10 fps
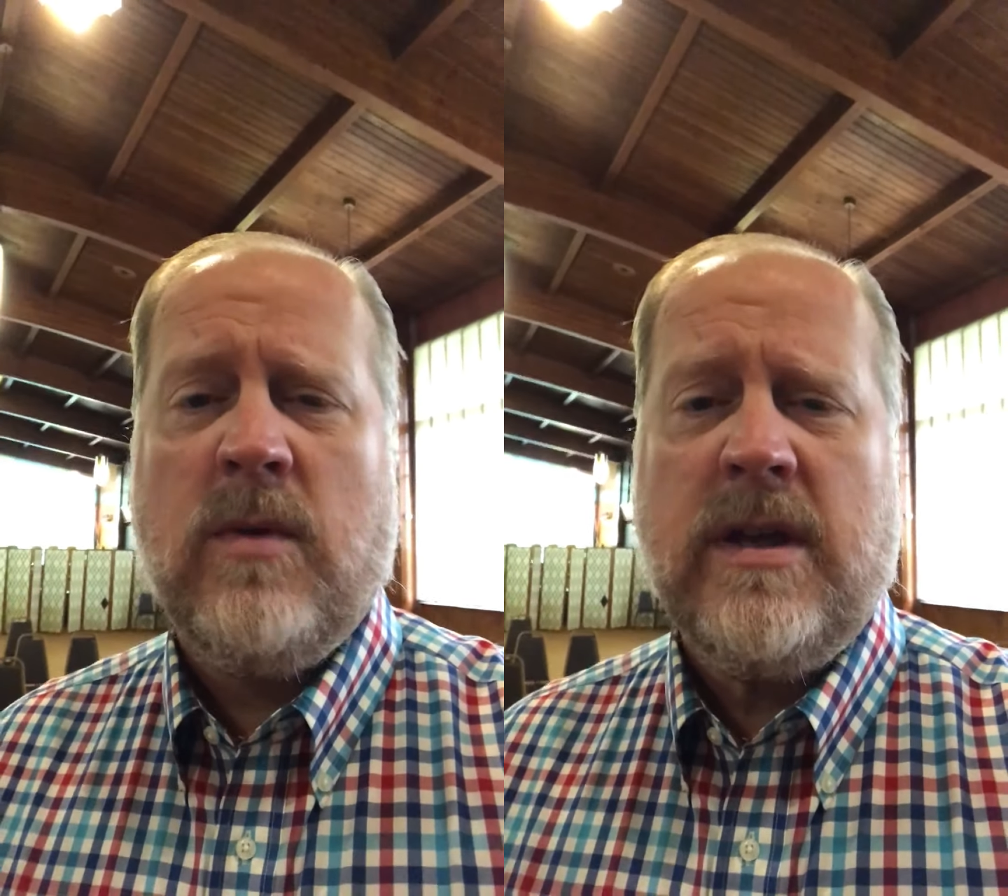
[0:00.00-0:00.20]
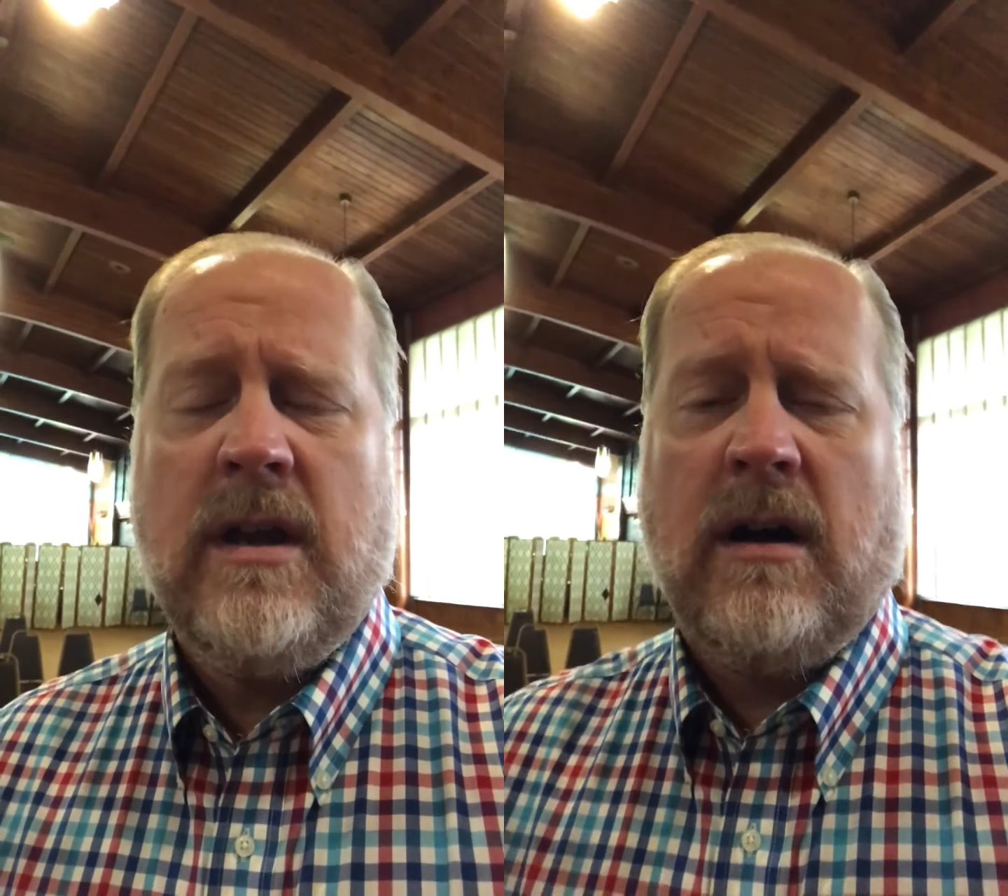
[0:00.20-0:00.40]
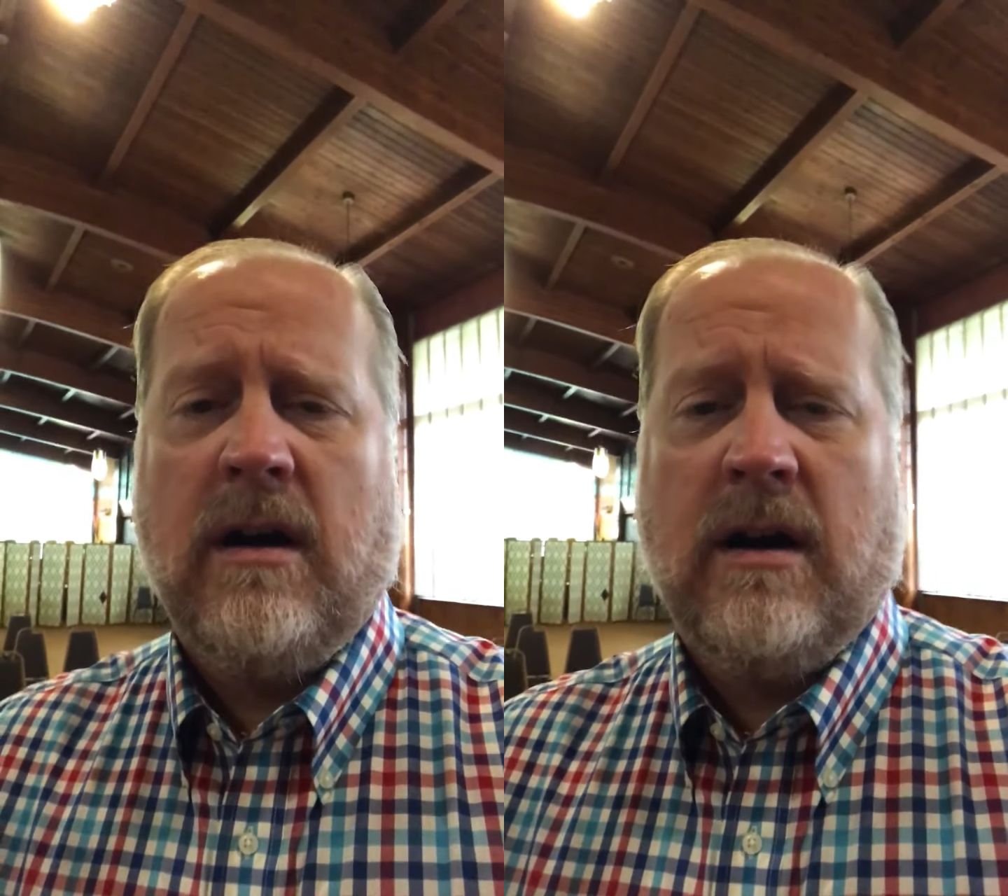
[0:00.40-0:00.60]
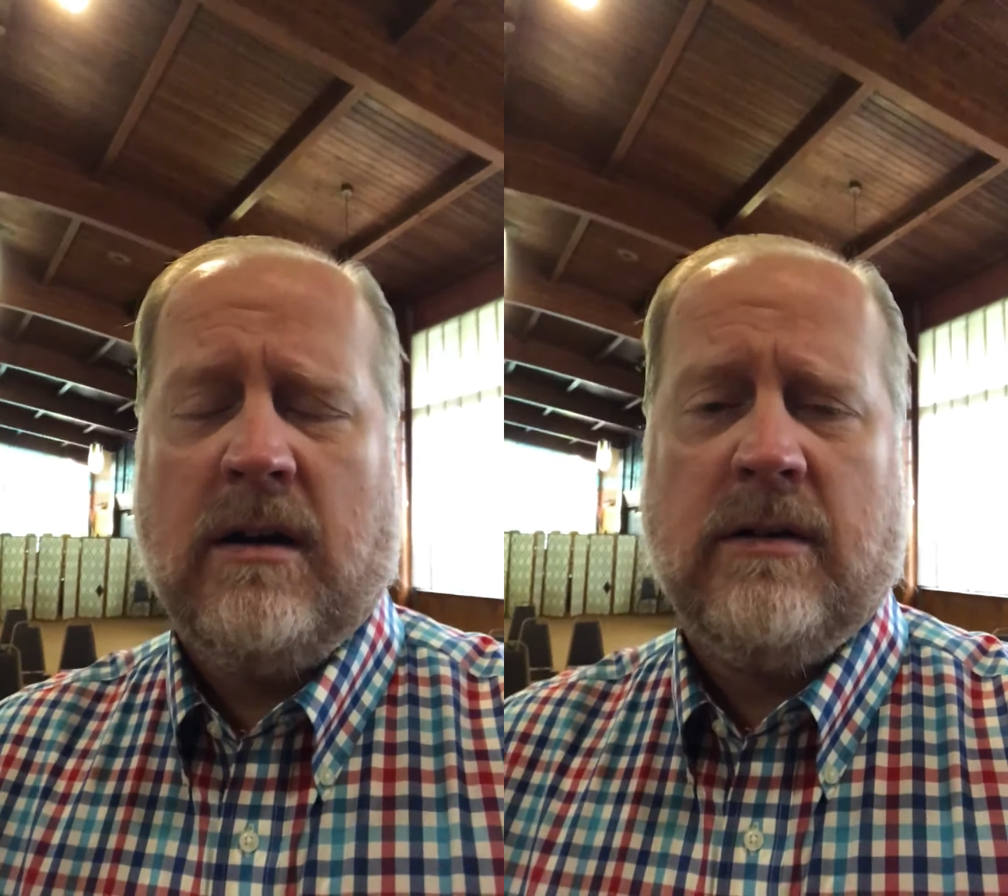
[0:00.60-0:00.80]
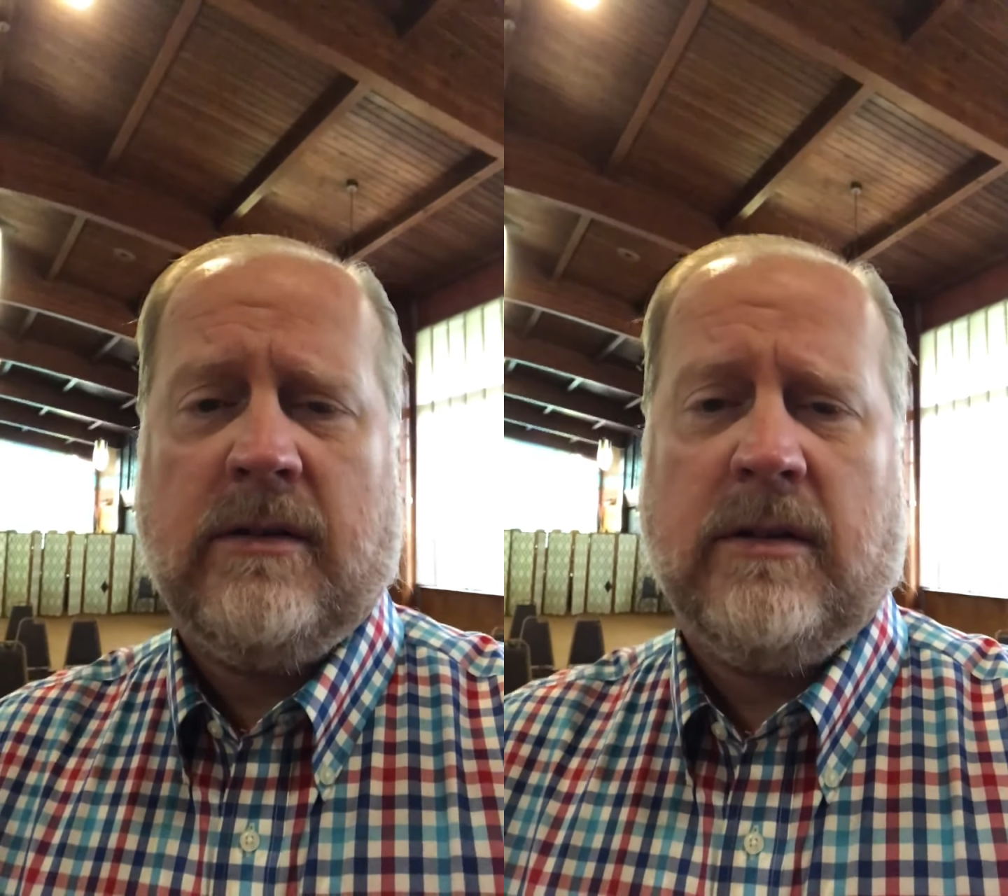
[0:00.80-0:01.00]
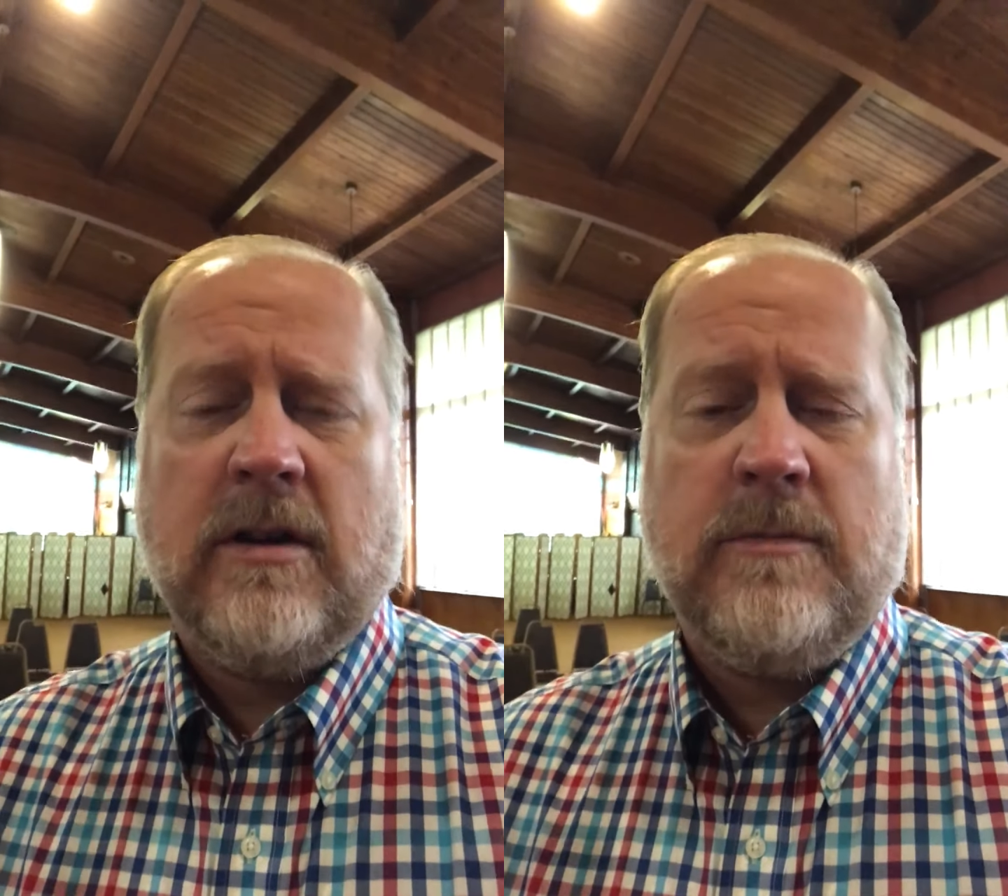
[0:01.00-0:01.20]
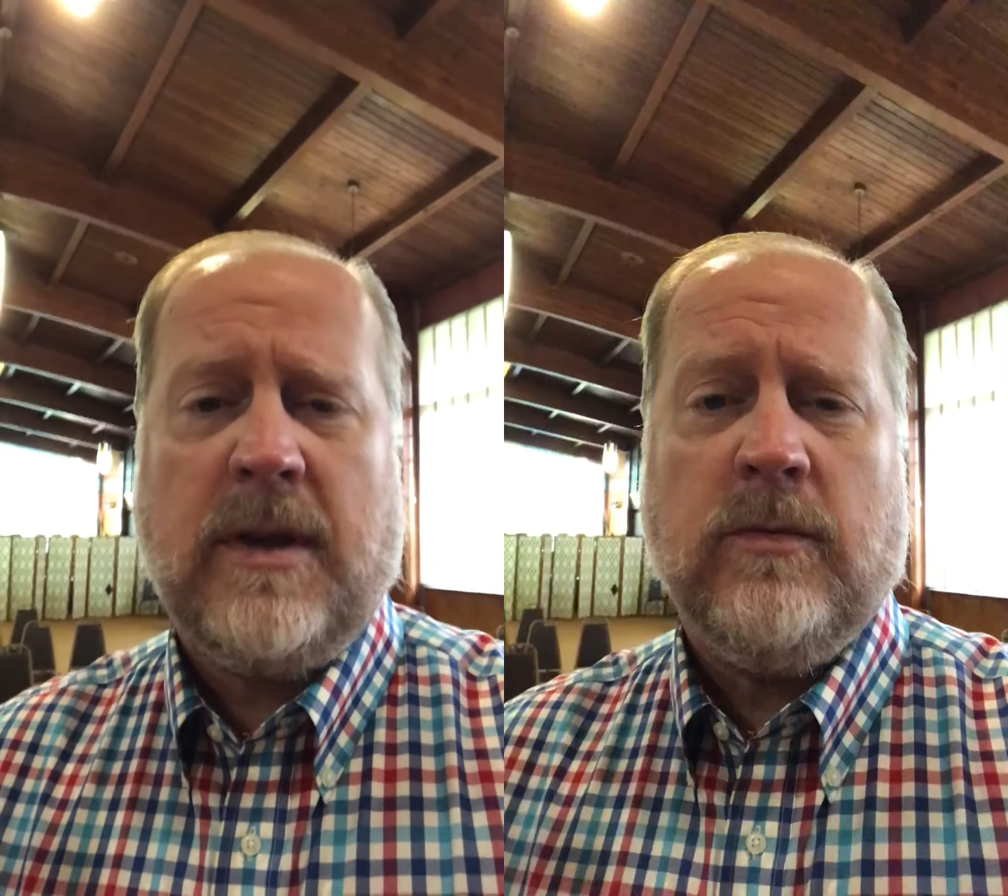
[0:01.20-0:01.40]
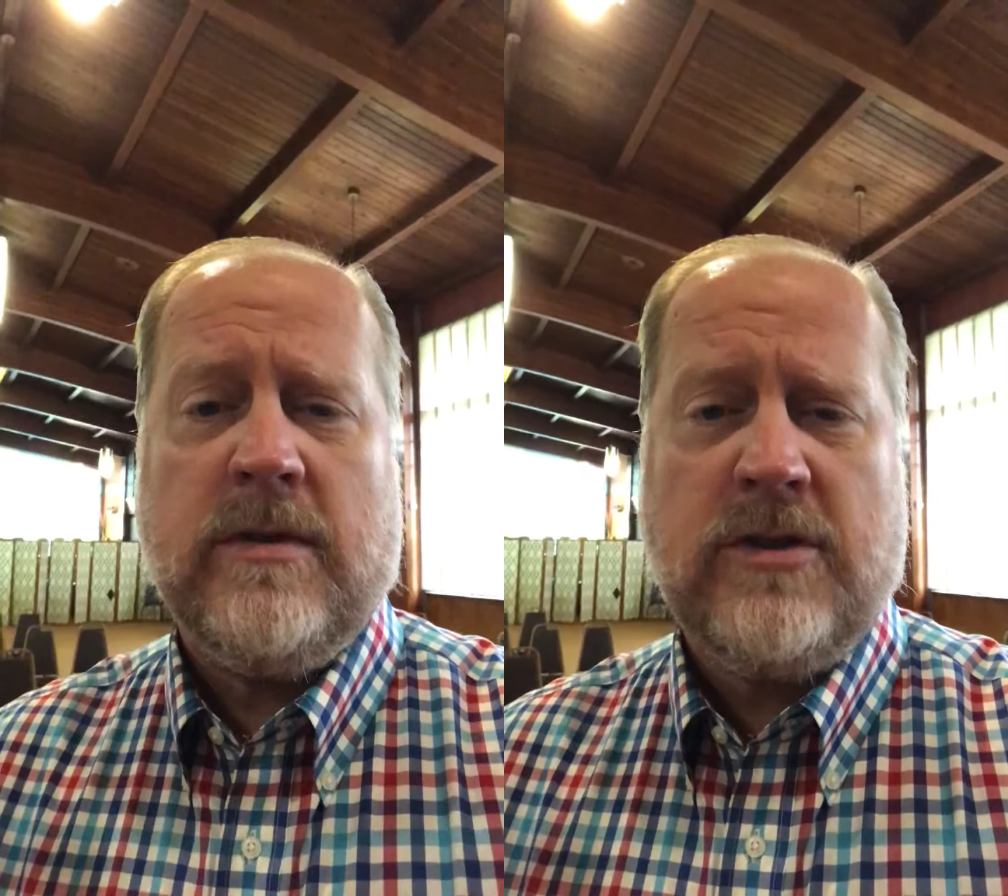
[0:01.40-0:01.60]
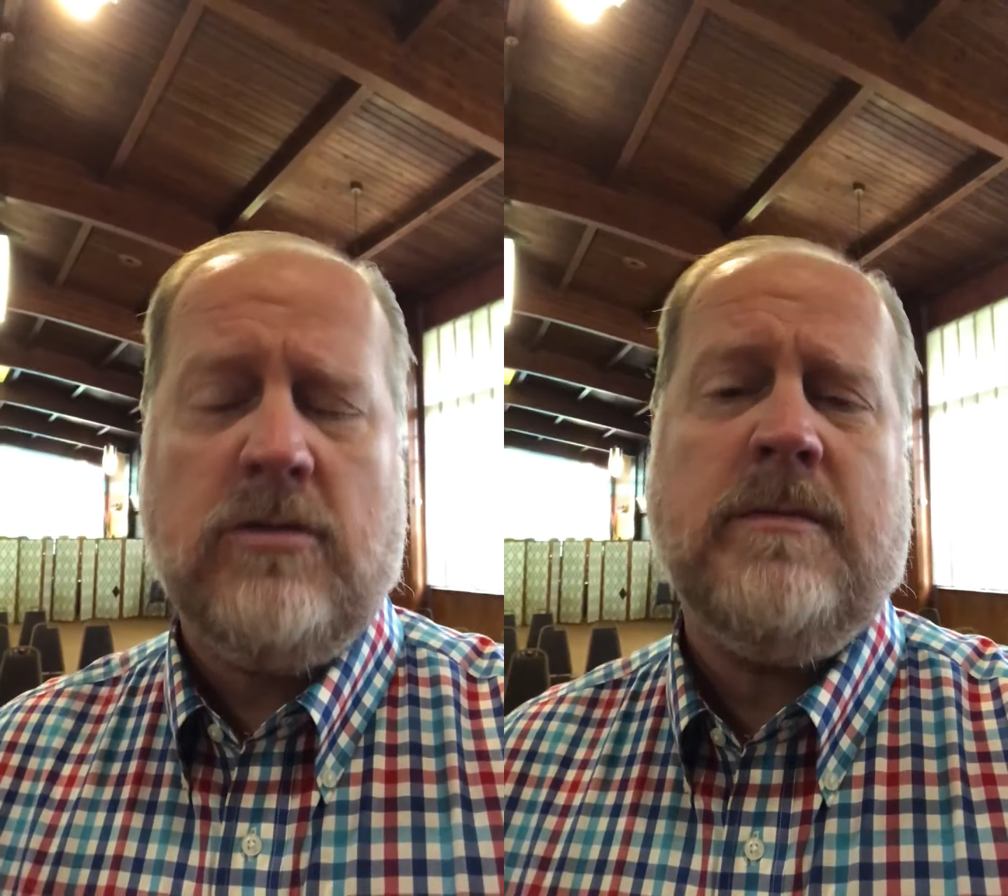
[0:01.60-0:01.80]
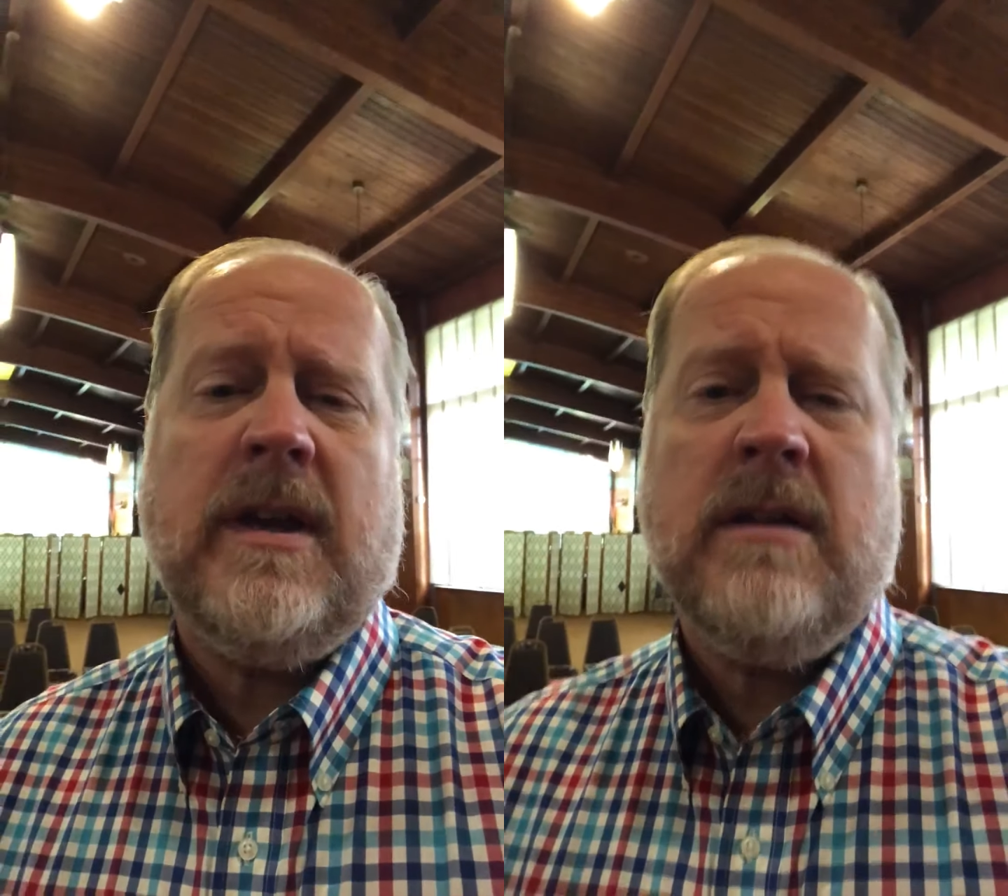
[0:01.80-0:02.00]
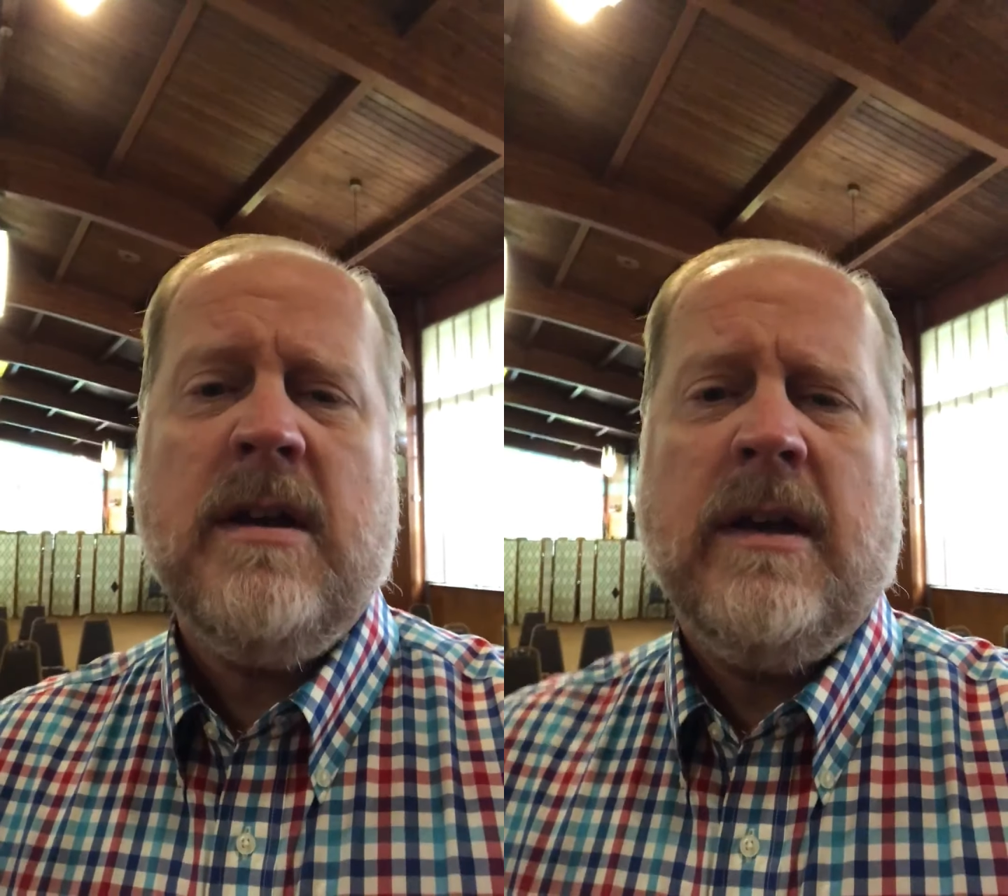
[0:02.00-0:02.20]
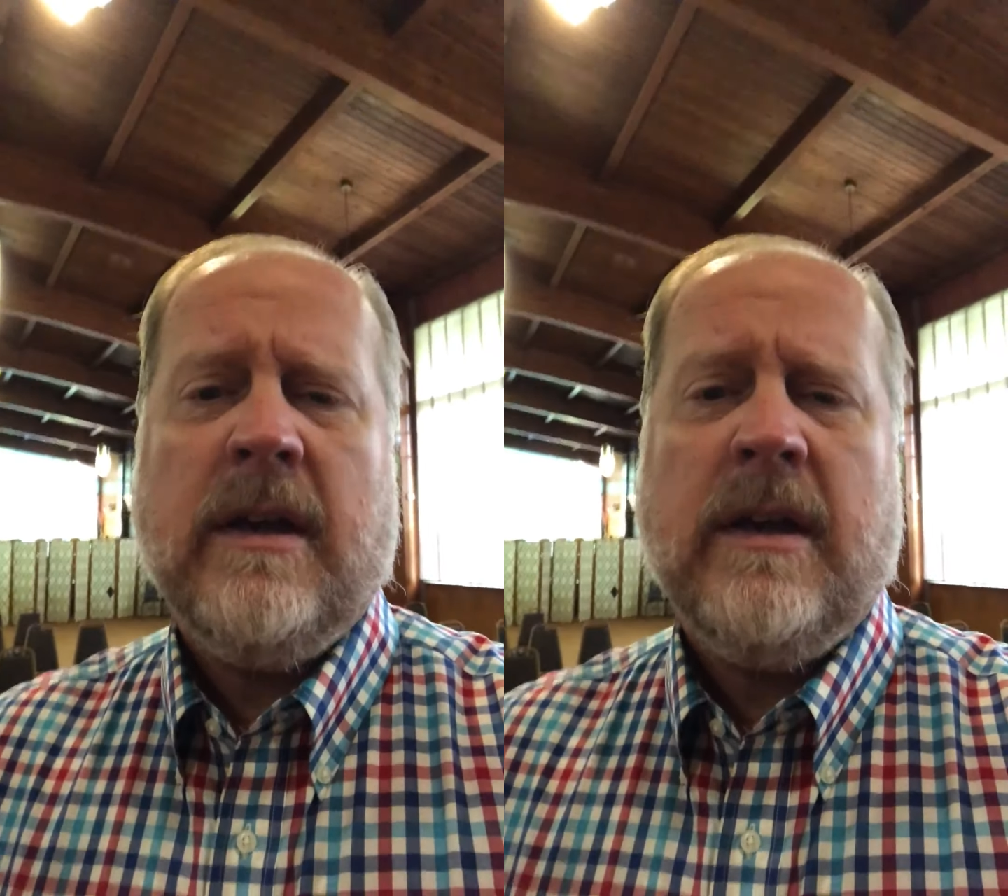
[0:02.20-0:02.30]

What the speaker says: we are going to be resuming